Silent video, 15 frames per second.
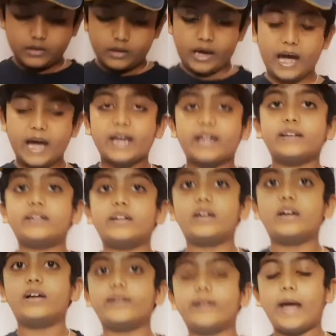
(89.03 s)
And
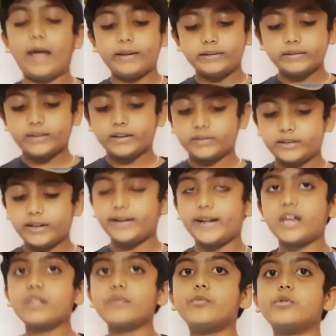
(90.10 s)
the
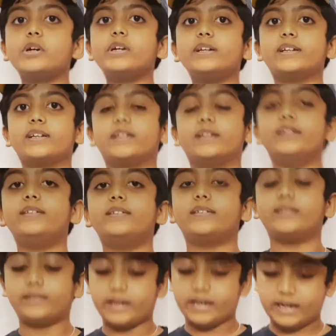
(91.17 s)
next point is
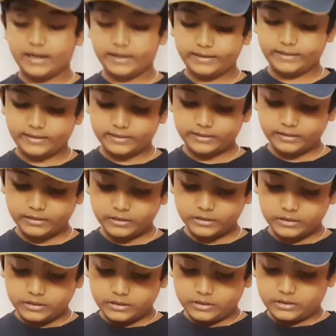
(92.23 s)
that
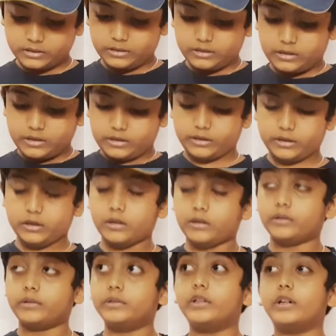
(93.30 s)

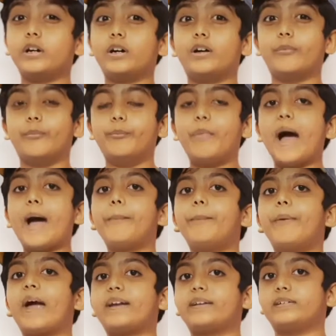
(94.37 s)
the map
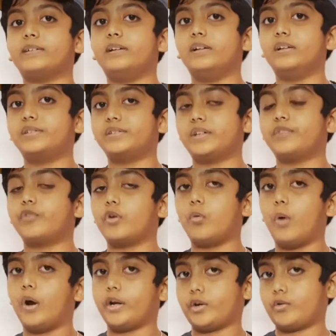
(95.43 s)
battles, if you're
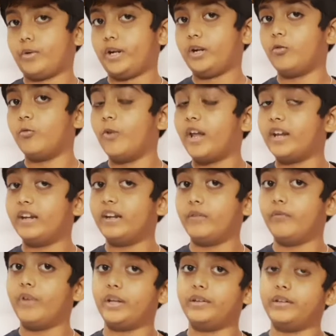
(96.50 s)
wondering
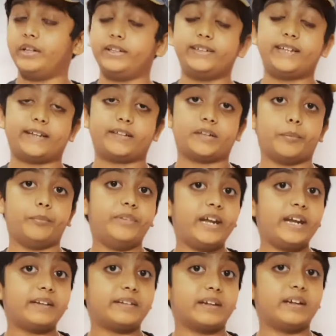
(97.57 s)
when it gets
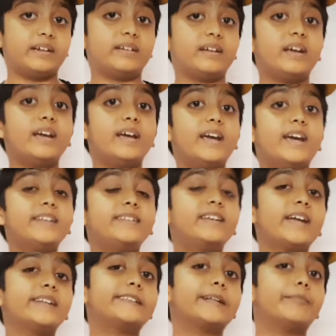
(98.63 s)
updated, it
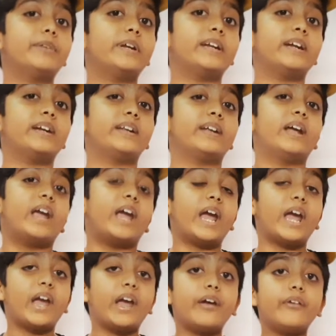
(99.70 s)
gets updated
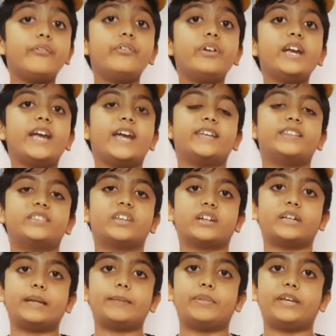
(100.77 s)
every
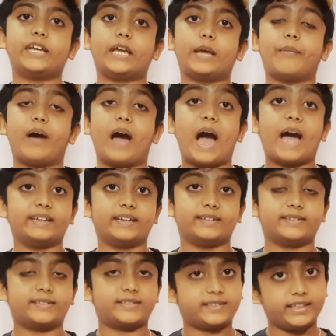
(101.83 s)
8:30 p.m.
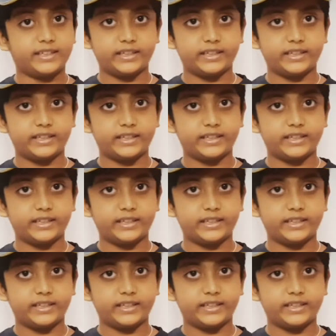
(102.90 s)
IST.